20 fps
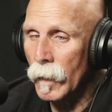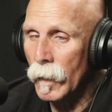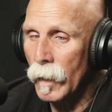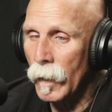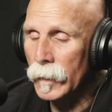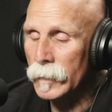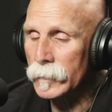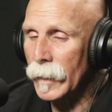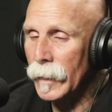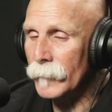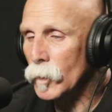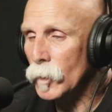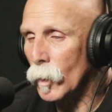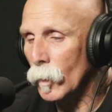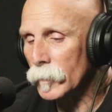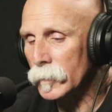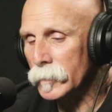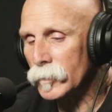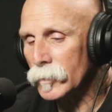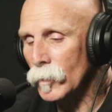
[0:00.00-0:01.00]
Because I've told
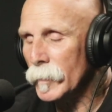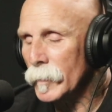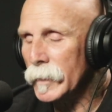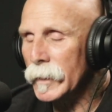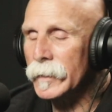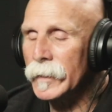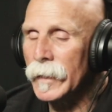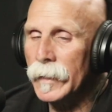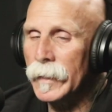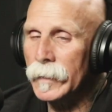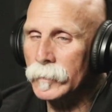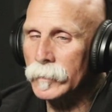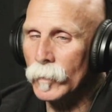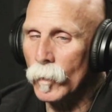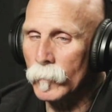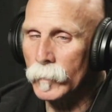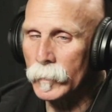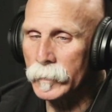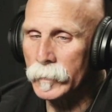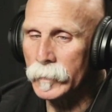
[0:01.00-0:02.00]
her so many things
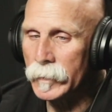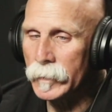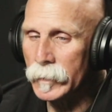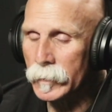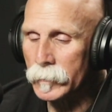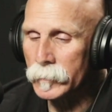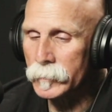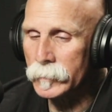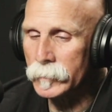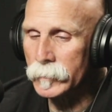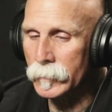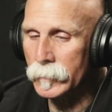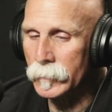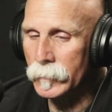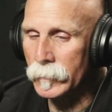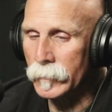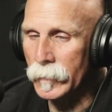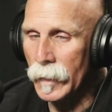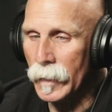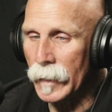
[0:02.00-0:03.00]
over the years
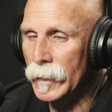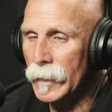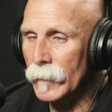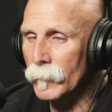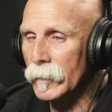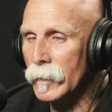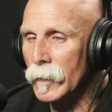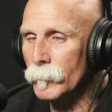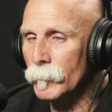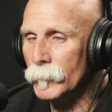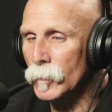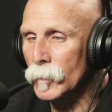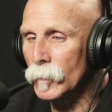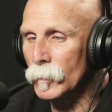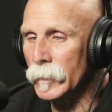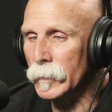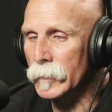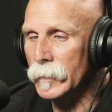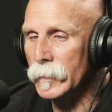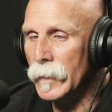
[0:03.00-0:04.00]
that I never come through with.